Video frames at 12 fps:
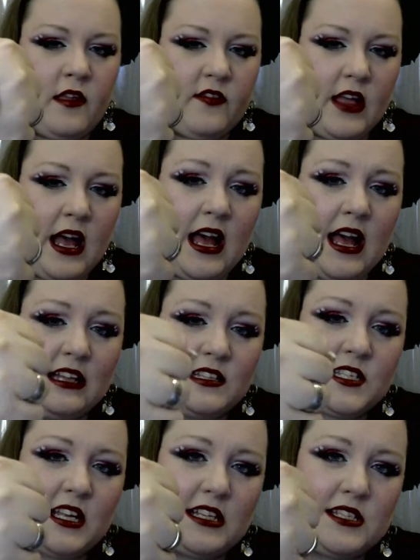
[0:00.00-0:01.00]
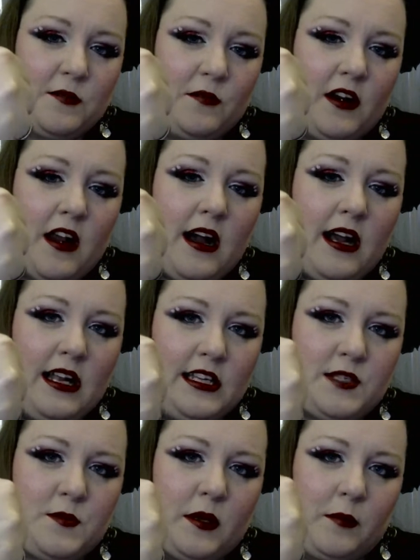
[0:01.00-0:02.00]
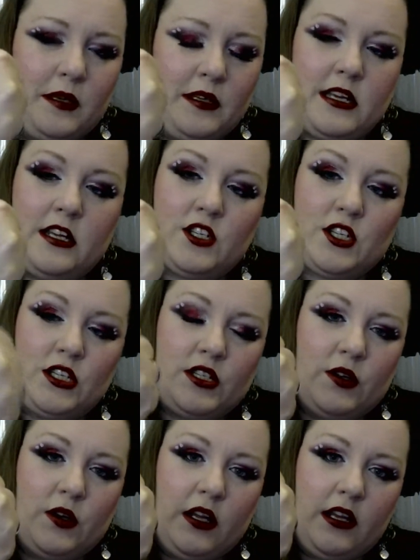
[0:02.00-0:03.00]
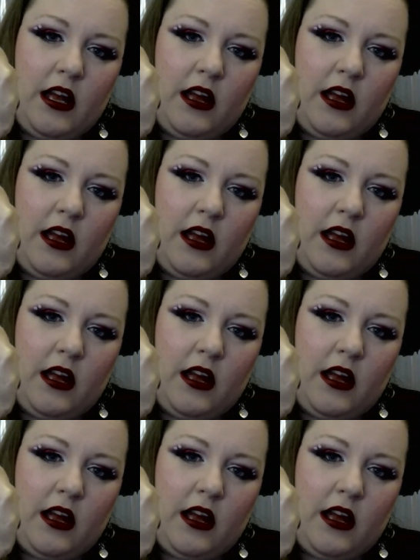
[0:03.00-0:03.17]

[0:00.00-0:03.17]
That's got some nice pigmentation to it.